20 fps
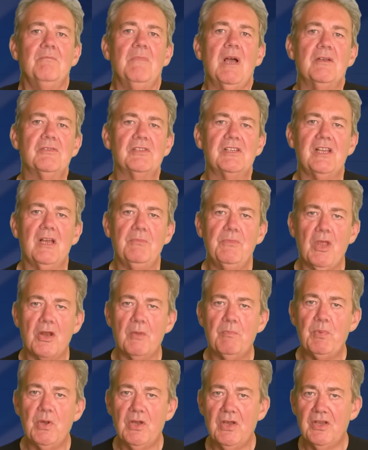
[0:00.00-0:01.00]
Mostly, I'm not
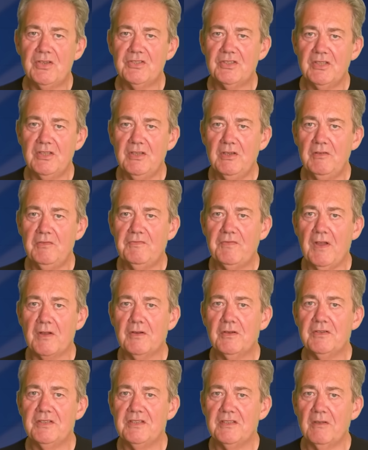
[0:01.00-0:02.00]
a person who
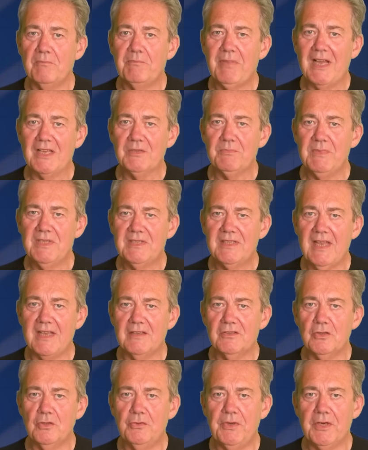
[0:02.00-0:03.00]
focuses on past
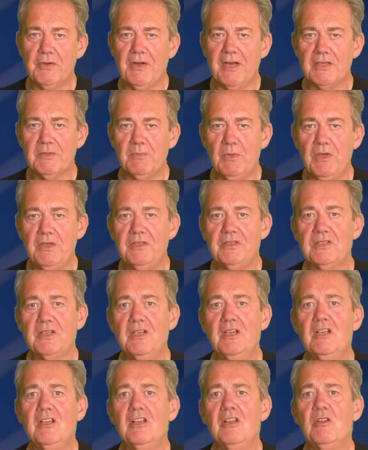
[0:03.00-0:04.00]
mistakes or regrets much.
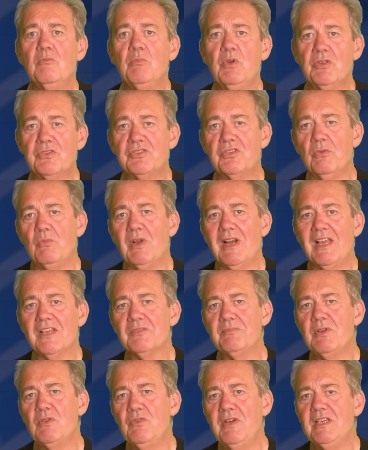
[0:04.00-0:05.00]
But someone
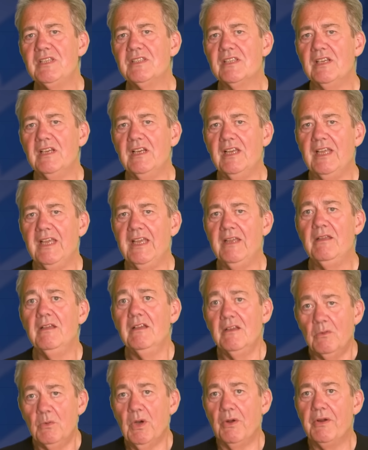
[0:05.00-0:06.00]
asked me recently
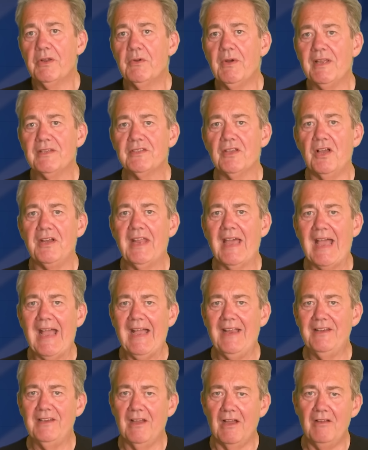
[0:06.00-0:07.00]
what regrets I'd
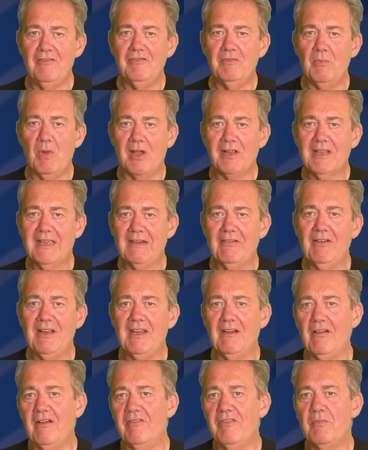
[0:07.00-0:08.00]
had over my
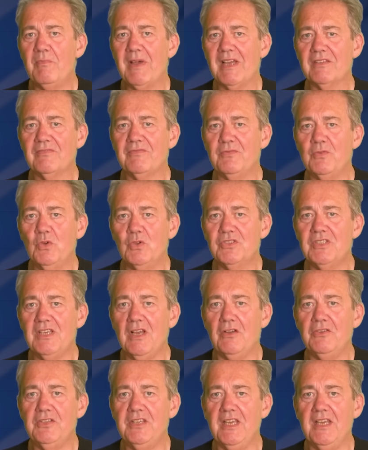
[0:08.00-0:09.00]
career over the past
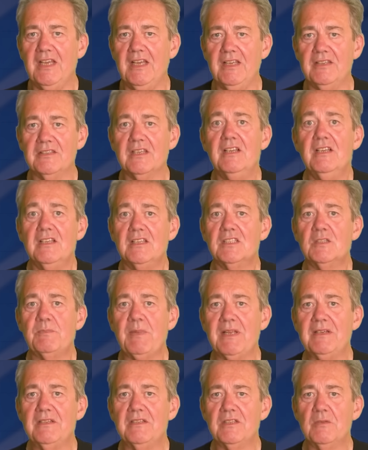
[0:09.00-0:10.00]
40-odd years
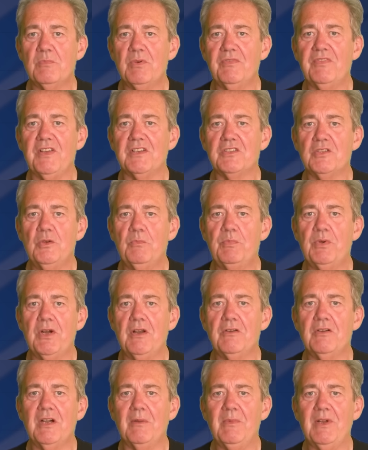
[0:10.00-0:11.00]
spent as a professional
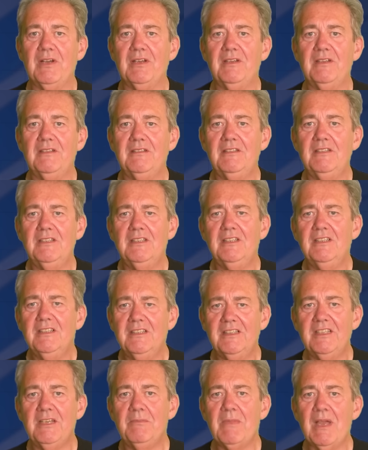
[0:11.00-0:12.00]
programmer.
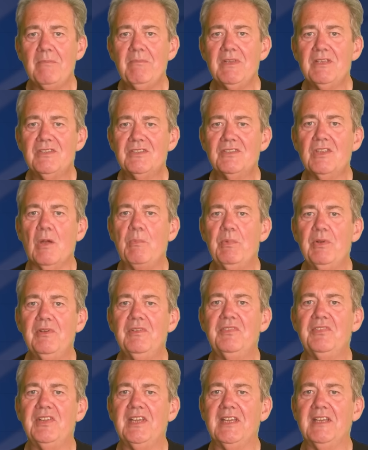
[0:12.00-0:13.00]
And it made me stop
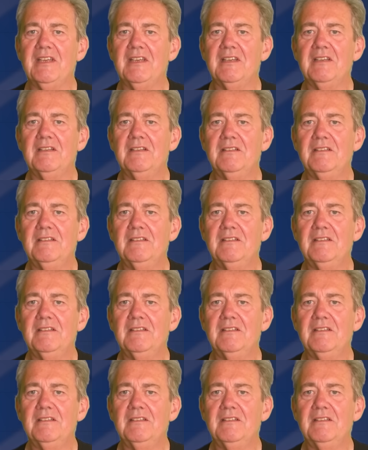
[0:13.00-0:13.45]
and think.